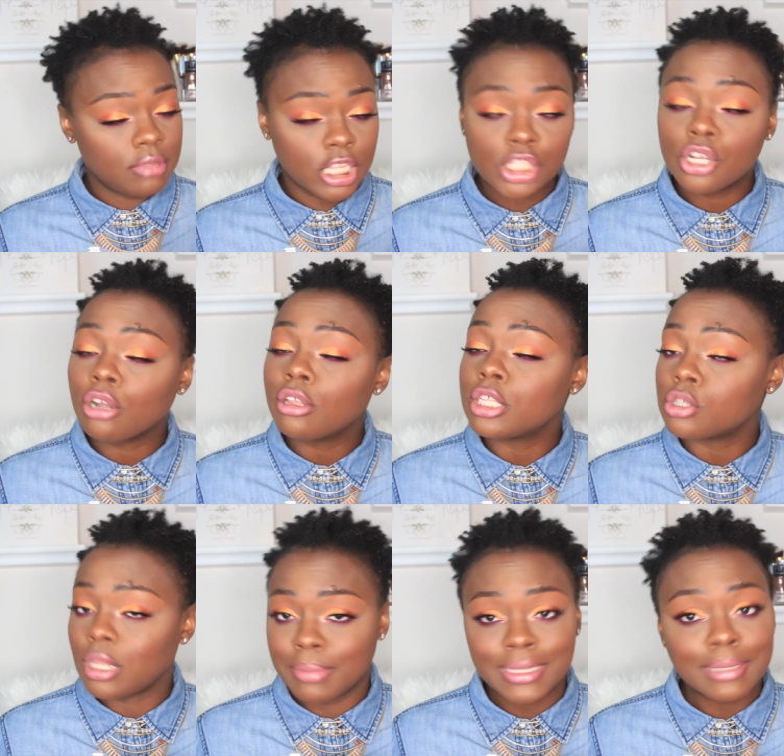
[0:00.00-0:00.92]
This girl
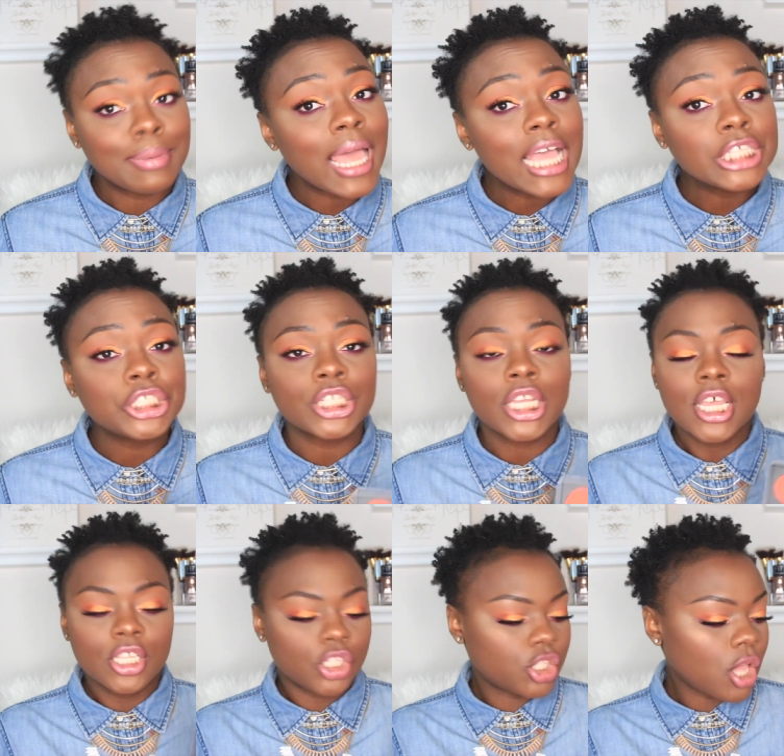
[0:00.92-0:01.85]
is all about the blush.
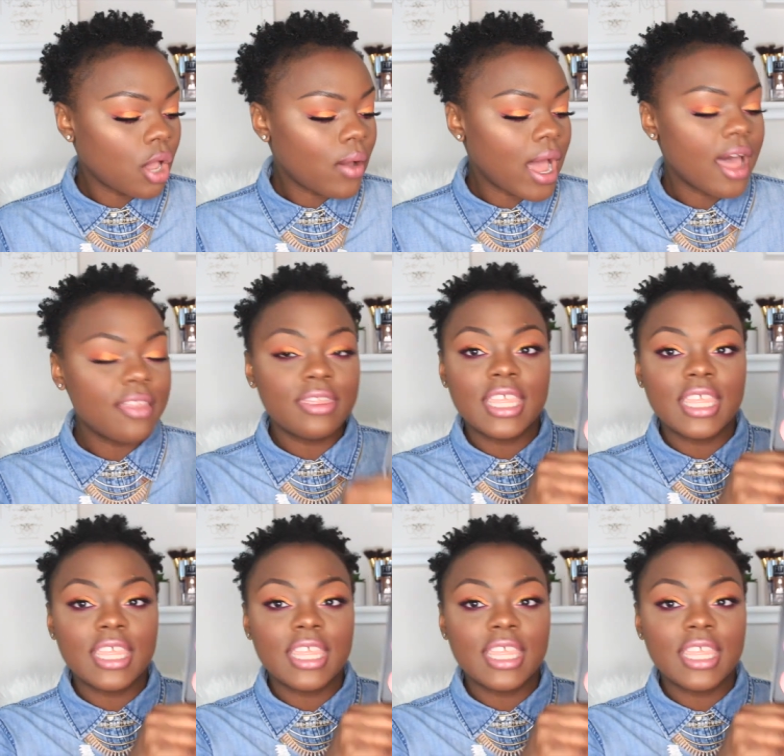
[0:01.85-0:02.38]
So